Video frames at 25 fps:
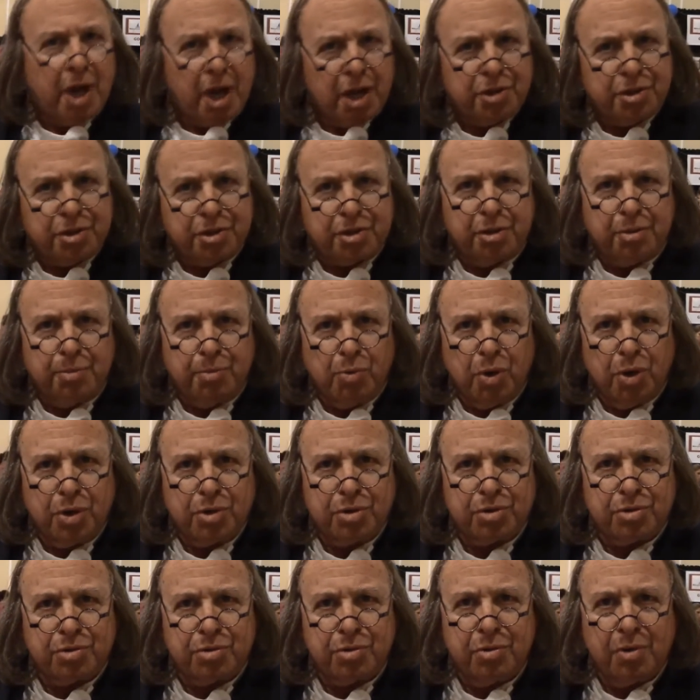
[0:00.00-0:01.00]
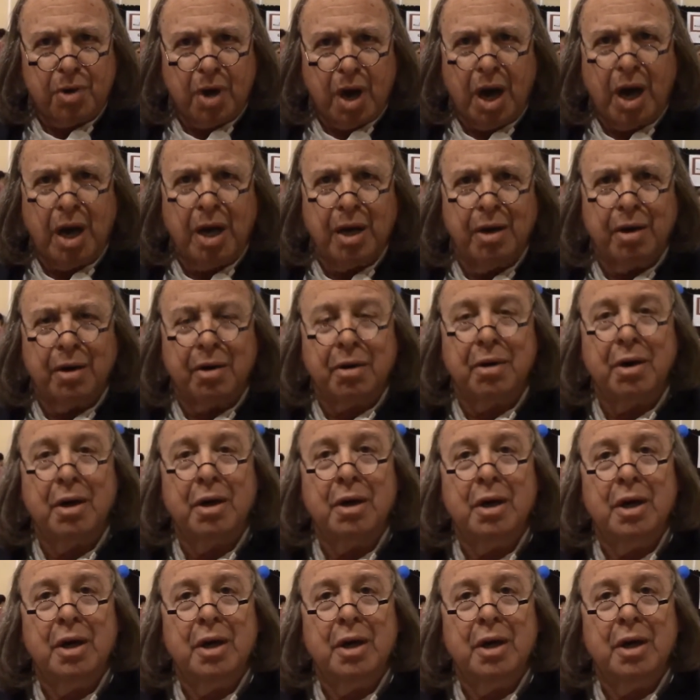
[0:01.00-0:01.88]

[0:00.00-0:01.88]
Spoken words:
custom was to hire